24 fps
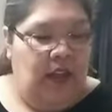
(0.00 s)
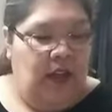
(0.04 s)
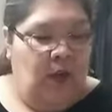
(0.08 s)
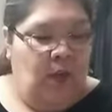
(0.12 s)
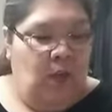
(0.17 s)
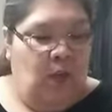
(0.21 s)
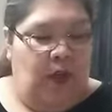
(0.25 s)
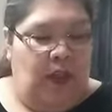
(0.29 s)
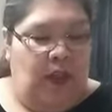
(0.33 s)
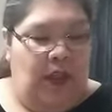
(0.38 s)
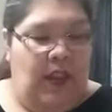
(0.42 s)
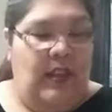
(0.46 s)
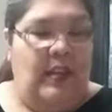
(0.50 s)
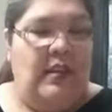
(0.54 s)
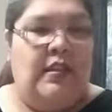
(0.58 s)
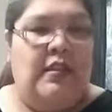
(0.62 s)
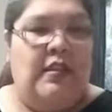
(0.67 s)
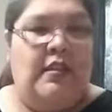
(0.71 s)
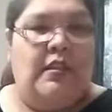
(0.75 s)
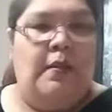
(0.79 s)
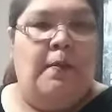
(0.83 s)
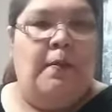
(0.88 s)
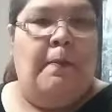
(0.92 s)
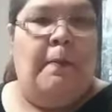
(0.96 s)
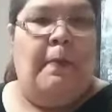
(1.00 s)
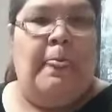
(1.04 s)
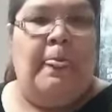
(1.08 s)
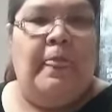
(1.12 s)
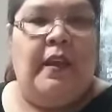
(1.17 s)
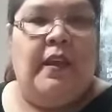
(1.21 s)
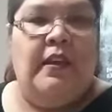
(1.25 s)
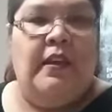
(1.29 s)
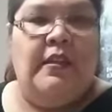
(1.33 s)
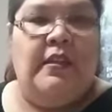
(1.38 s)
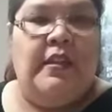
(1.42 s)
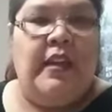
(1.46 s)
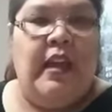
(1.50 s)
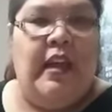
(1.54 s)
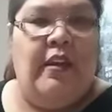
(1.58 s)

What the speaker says: when this came